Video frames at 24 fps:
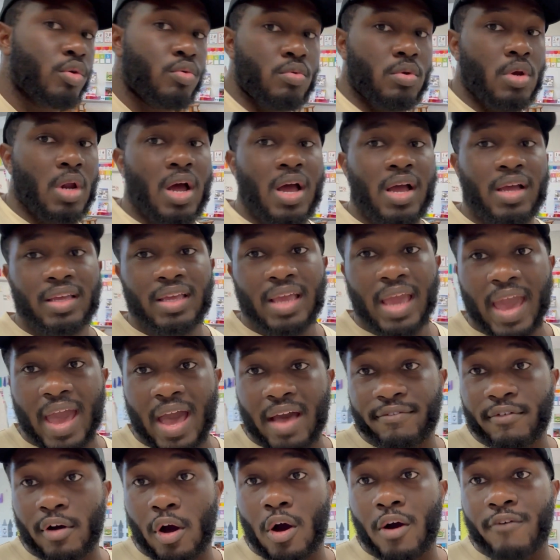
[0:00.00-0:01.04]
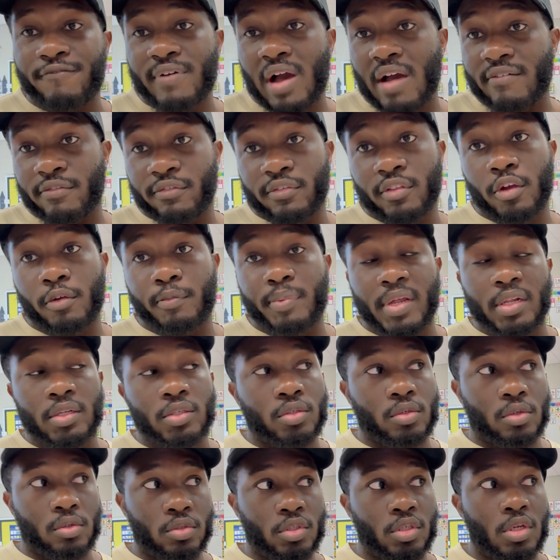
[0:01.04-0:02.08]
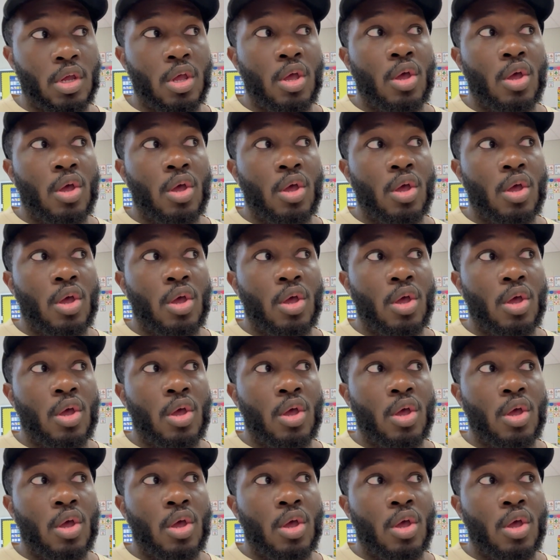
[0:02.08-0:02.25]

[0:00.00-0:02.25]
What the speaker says: not have all 5 of their pencils,